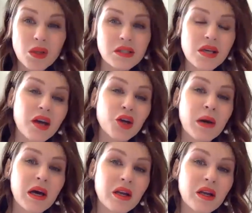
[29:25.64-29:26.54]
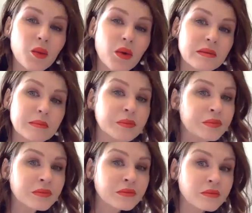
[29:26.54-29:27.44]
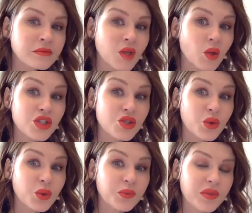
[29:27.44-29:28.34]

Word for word: entire body with it, mm. which is cool.